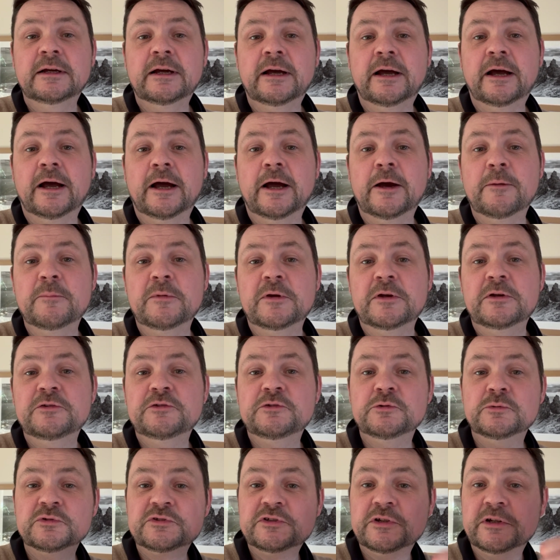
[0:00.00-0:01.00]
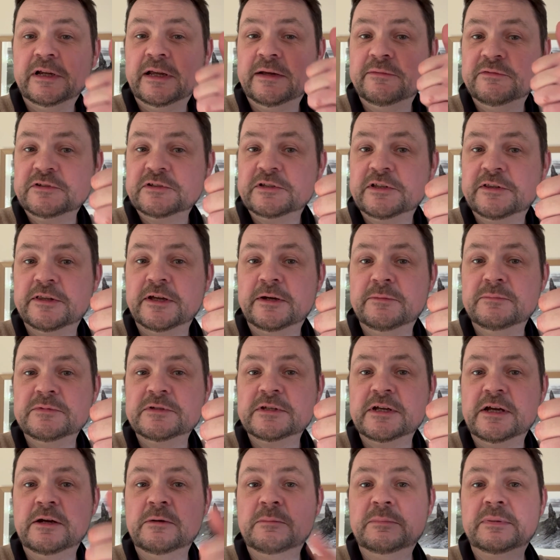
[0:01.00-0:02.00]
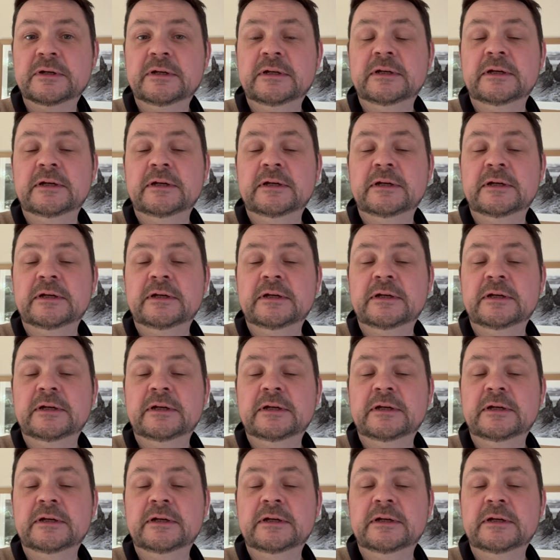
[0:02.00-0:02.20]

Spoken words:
Do also give us the thumbs up.